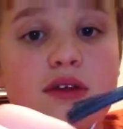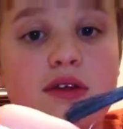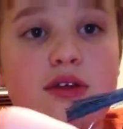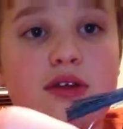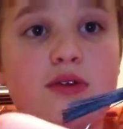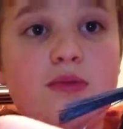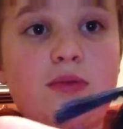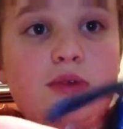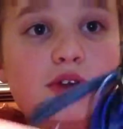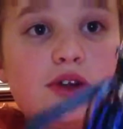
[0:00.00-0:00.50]

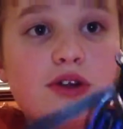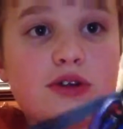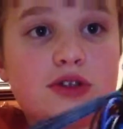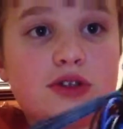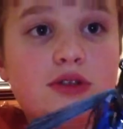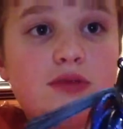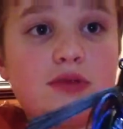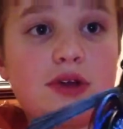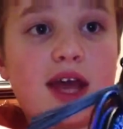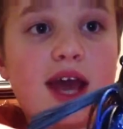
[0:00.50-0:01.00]
when you're
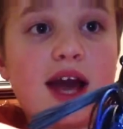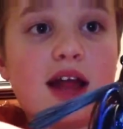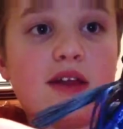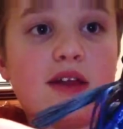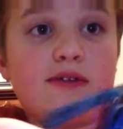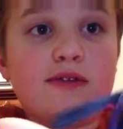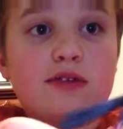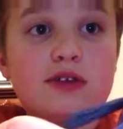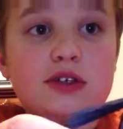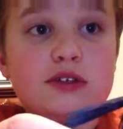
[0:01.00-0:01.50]
doing a
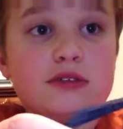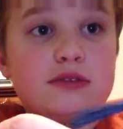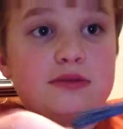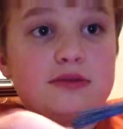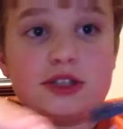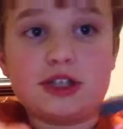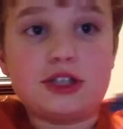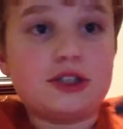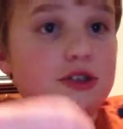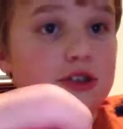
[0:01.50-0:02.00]
California swim
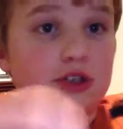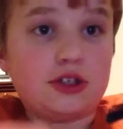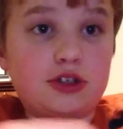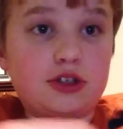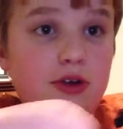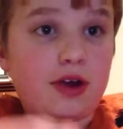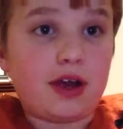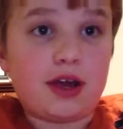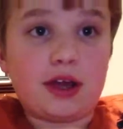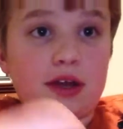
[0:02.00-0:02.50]
jig, you're just
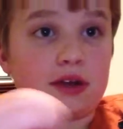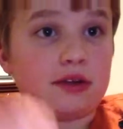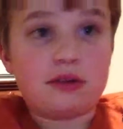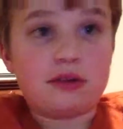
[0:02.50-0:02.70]
cranking.